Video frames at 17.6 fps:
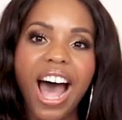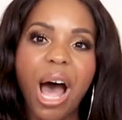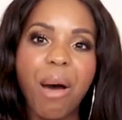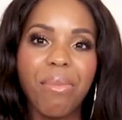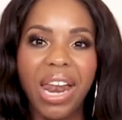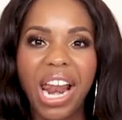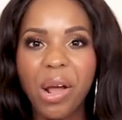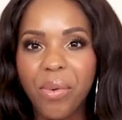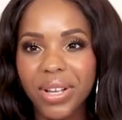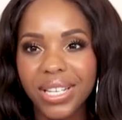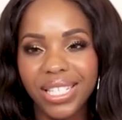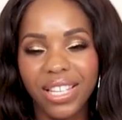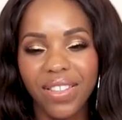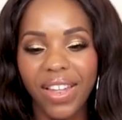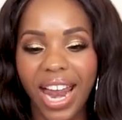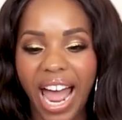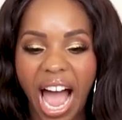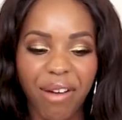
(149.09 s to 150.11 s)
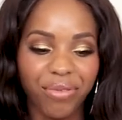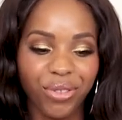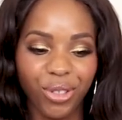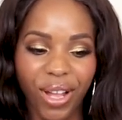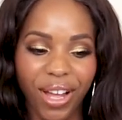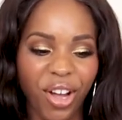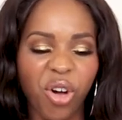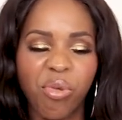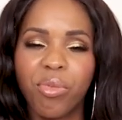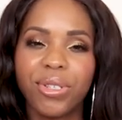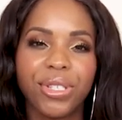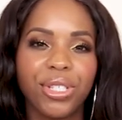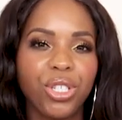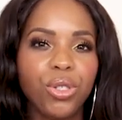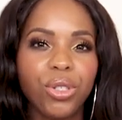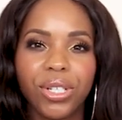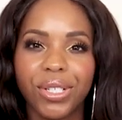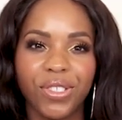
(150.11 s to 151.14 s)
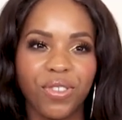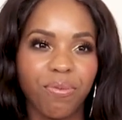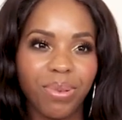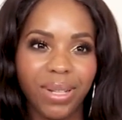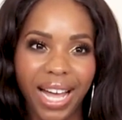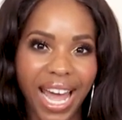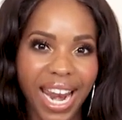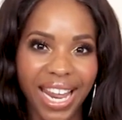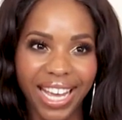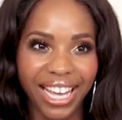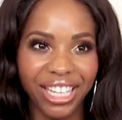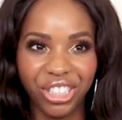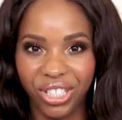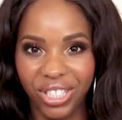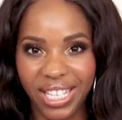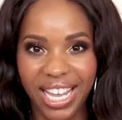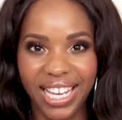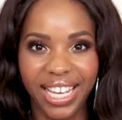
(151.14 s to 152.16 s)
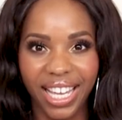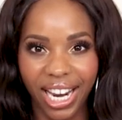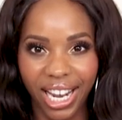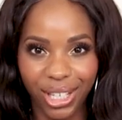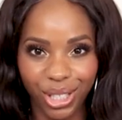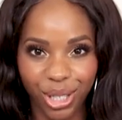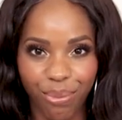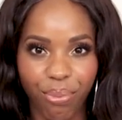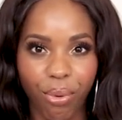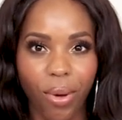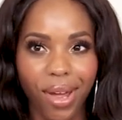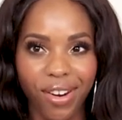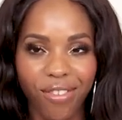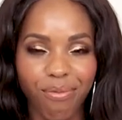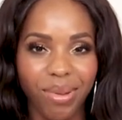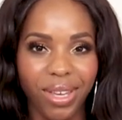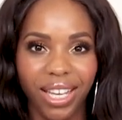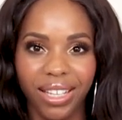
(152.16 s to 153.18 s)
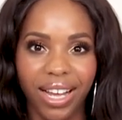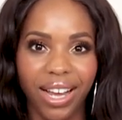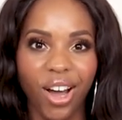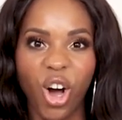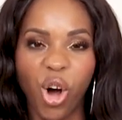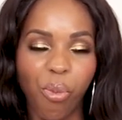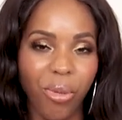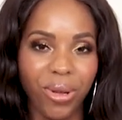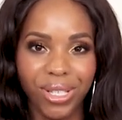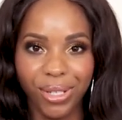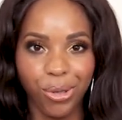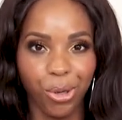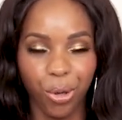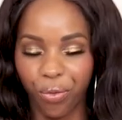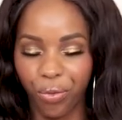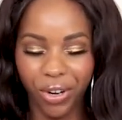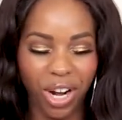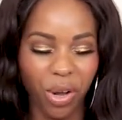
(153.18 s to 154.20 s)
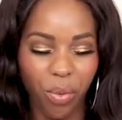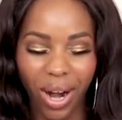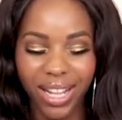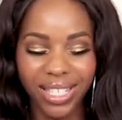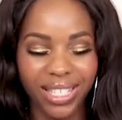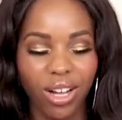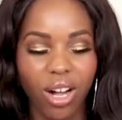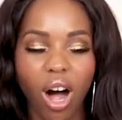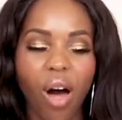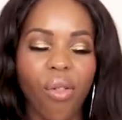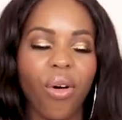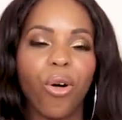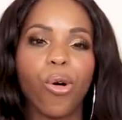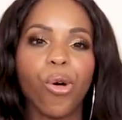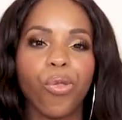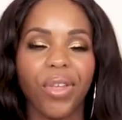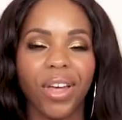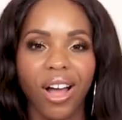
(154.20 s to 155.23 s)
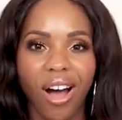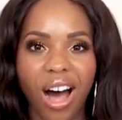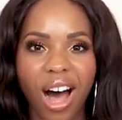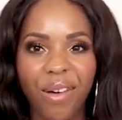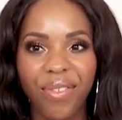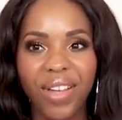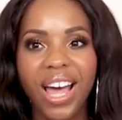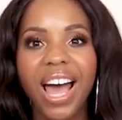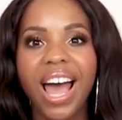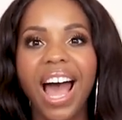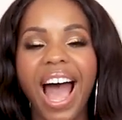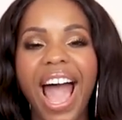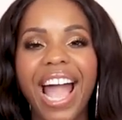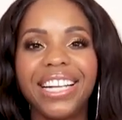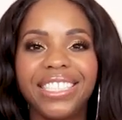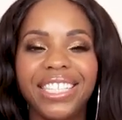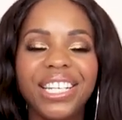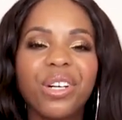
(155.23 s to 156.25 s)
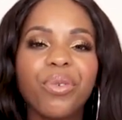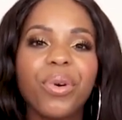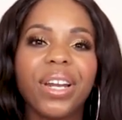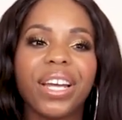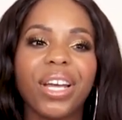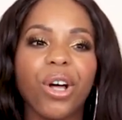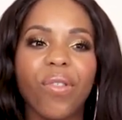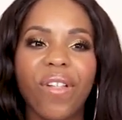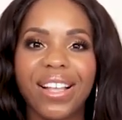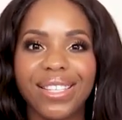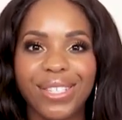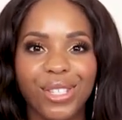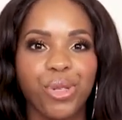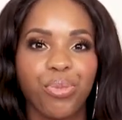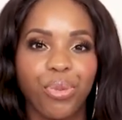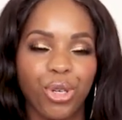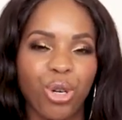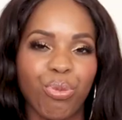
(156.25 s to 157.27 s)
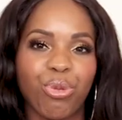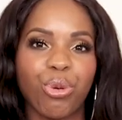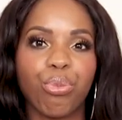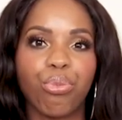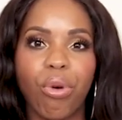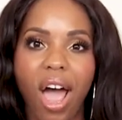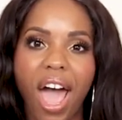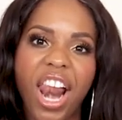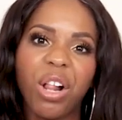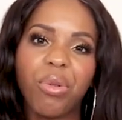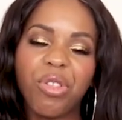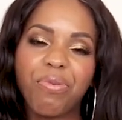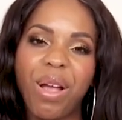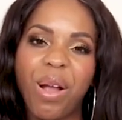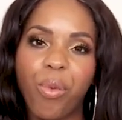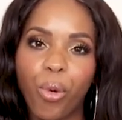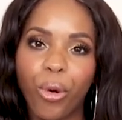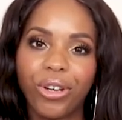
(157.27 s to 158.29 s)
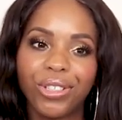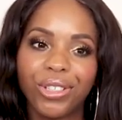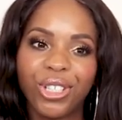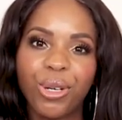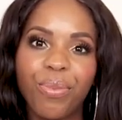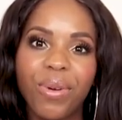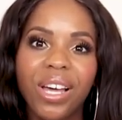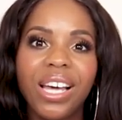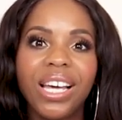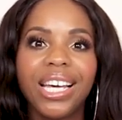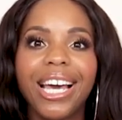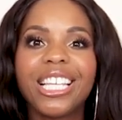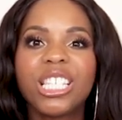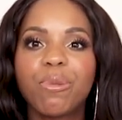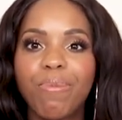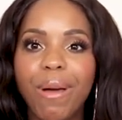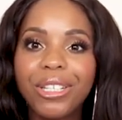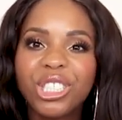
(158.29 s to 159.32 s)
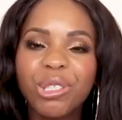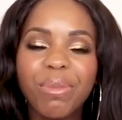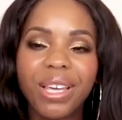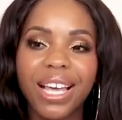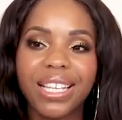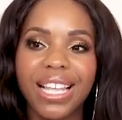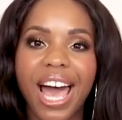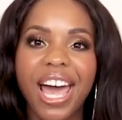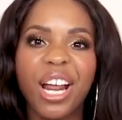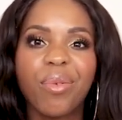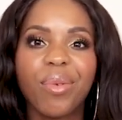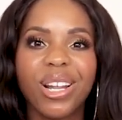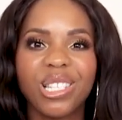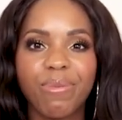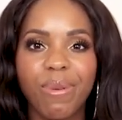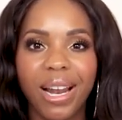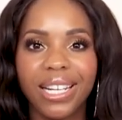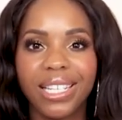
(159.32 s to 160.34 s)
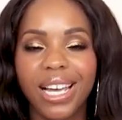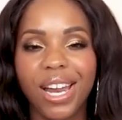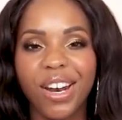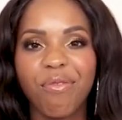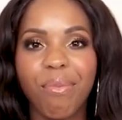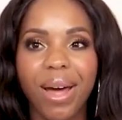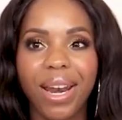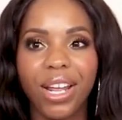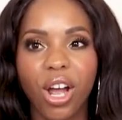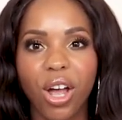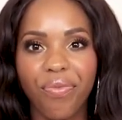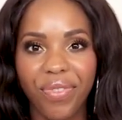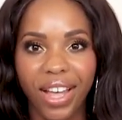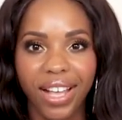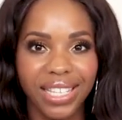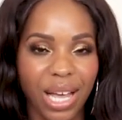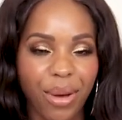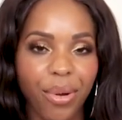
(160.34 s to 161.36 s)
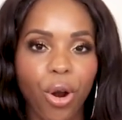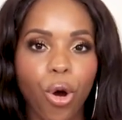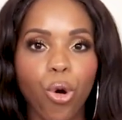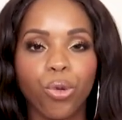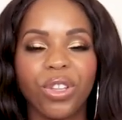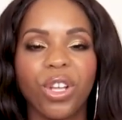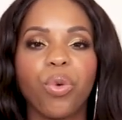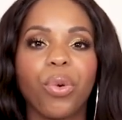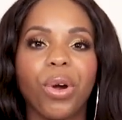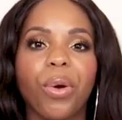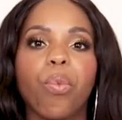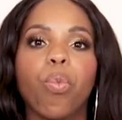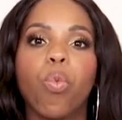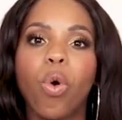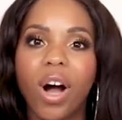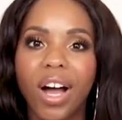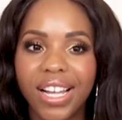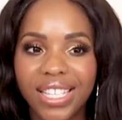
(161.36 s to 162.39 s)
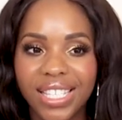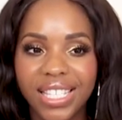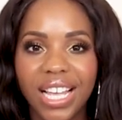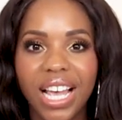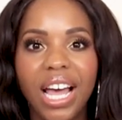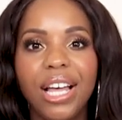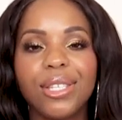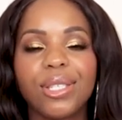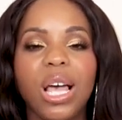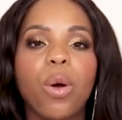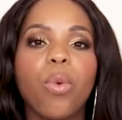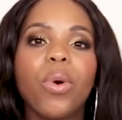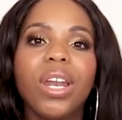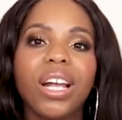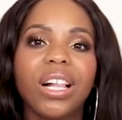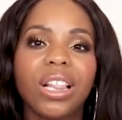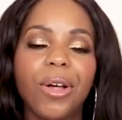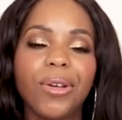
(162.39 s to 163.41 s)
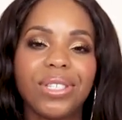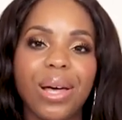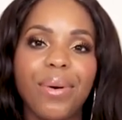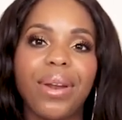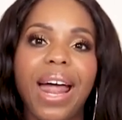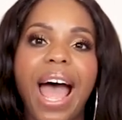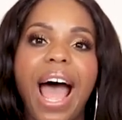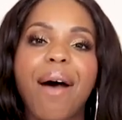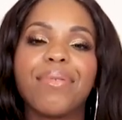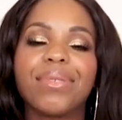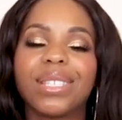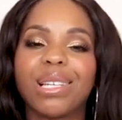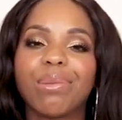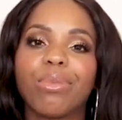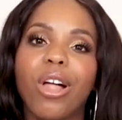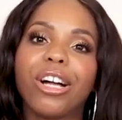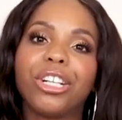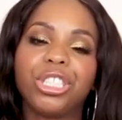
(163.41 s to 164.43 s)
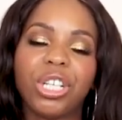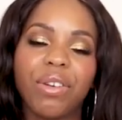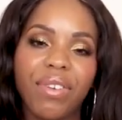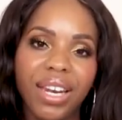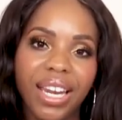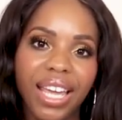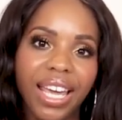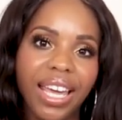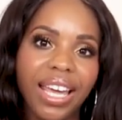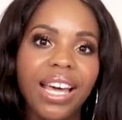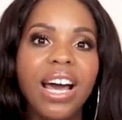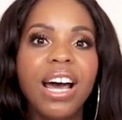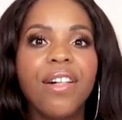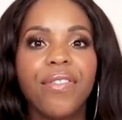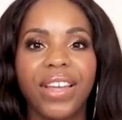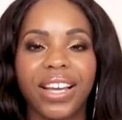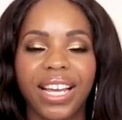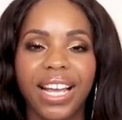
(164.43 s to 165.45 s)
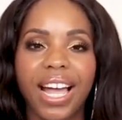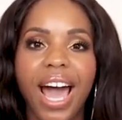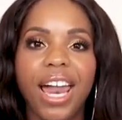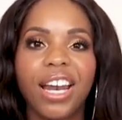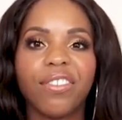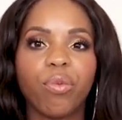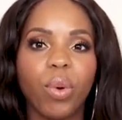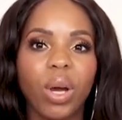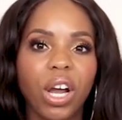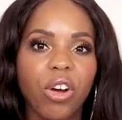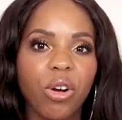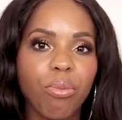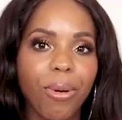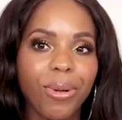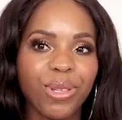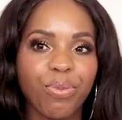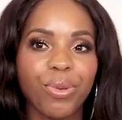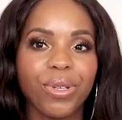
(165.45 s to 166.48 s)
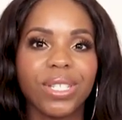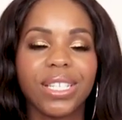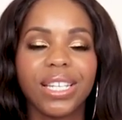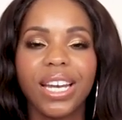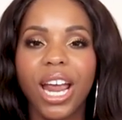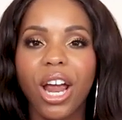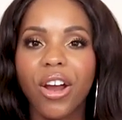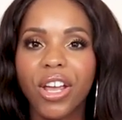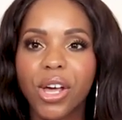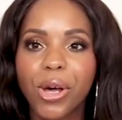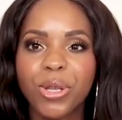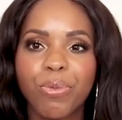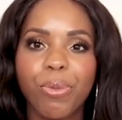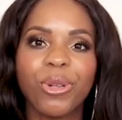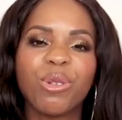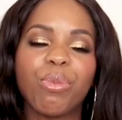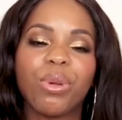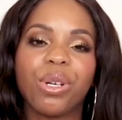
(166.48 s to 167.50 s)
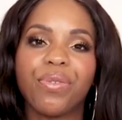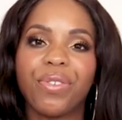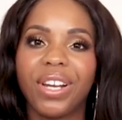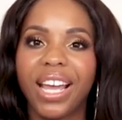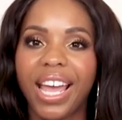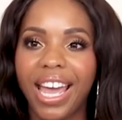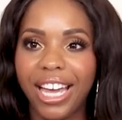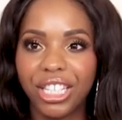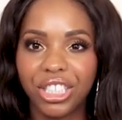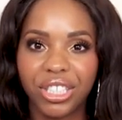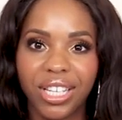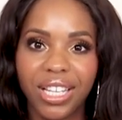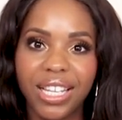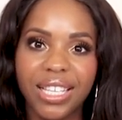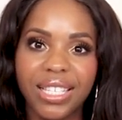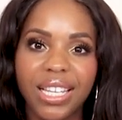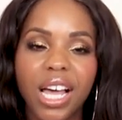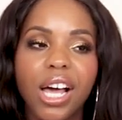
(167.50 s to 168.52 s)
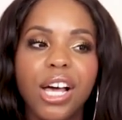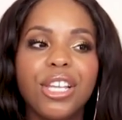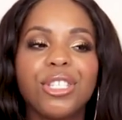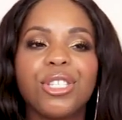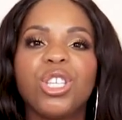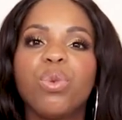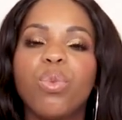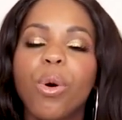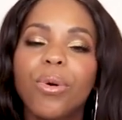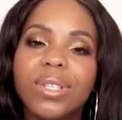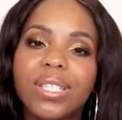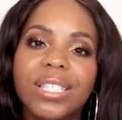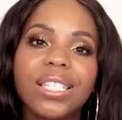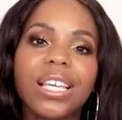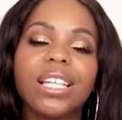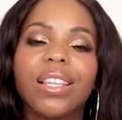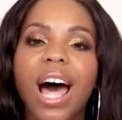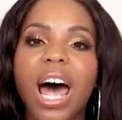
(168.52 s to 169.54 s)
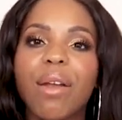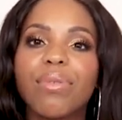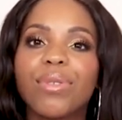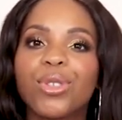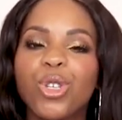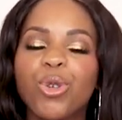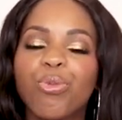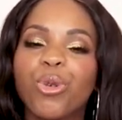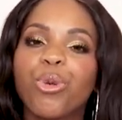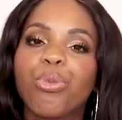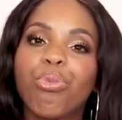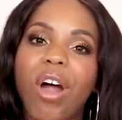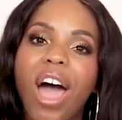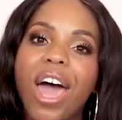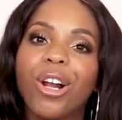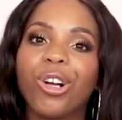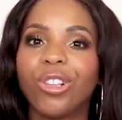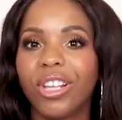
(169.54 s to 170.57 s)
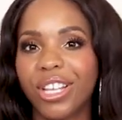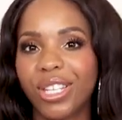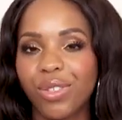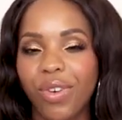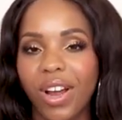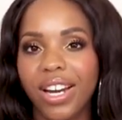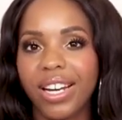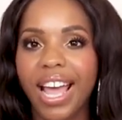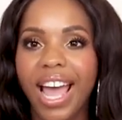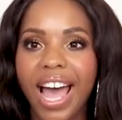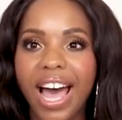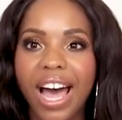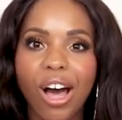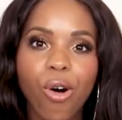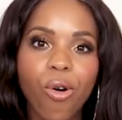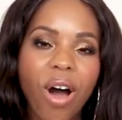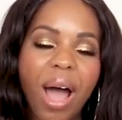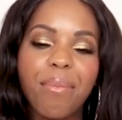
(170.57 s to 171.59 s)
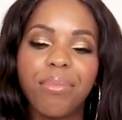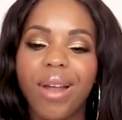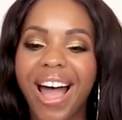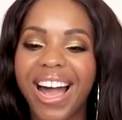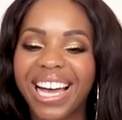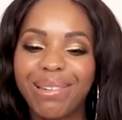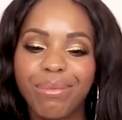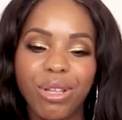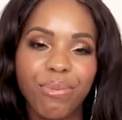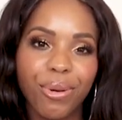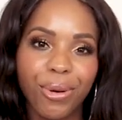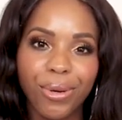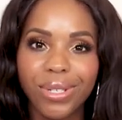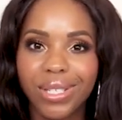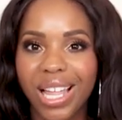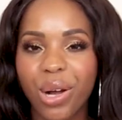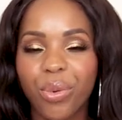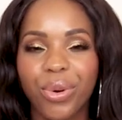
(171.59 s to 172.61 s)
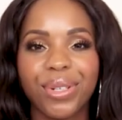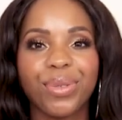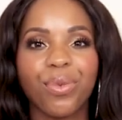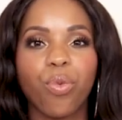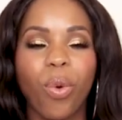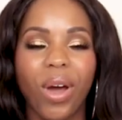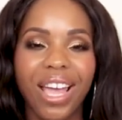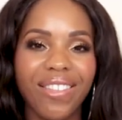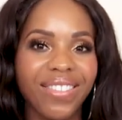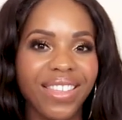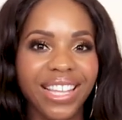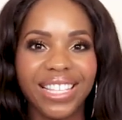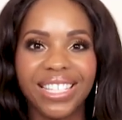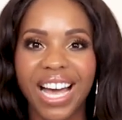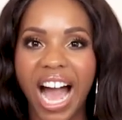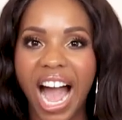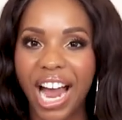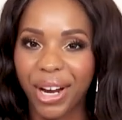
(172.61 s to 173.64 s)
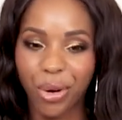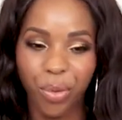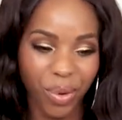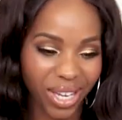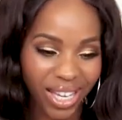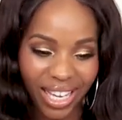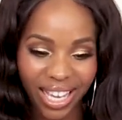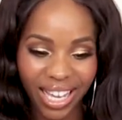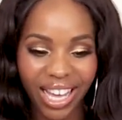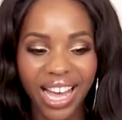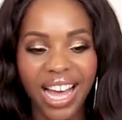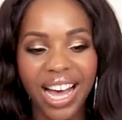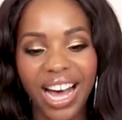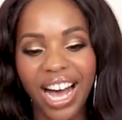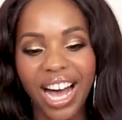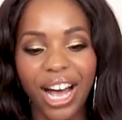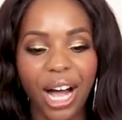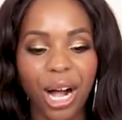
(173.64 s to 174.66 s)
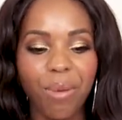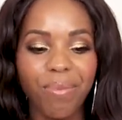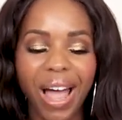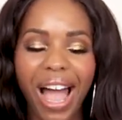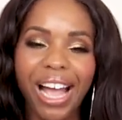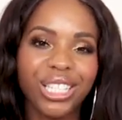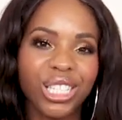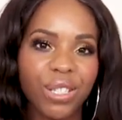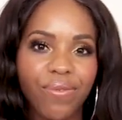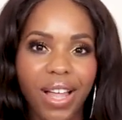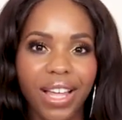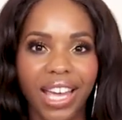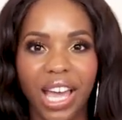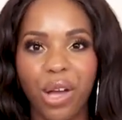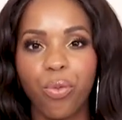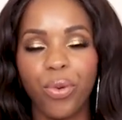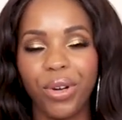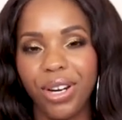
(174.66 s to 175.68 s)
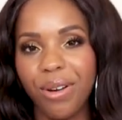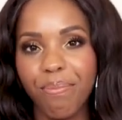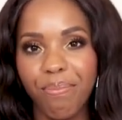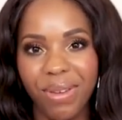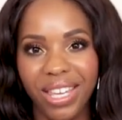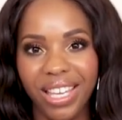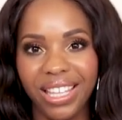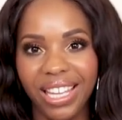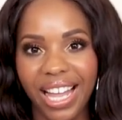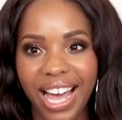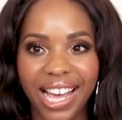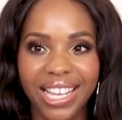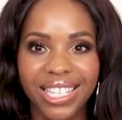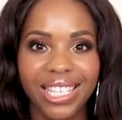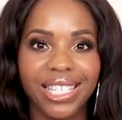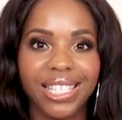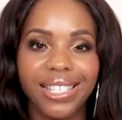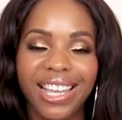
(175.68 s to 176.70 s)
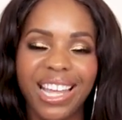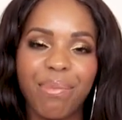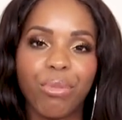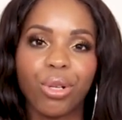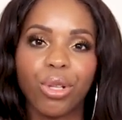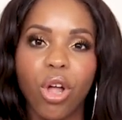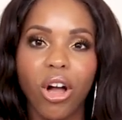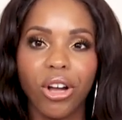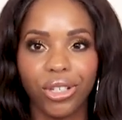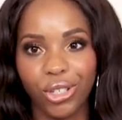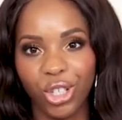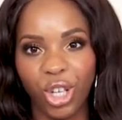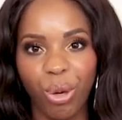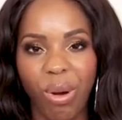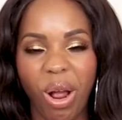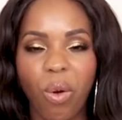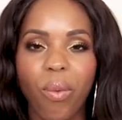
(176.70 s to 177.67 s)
And I will say that after like almost 2 years of planning and just like getting to a point of being like almost over it and wanting to call the whole thing off, I didn't want to go like super duper bridal with my wardrobe, especially because I didn't want to spend a ton of money on things I would only wear once. So I wanted clothes that would have some longevity, that I could kind of wear in multiple scenarios, multiple different occasions. So you won't see a lot of super bridal looks right now. I'm not gonna be the person that wears white the entire week. I just feel like it wouldn't be like sustainable long term.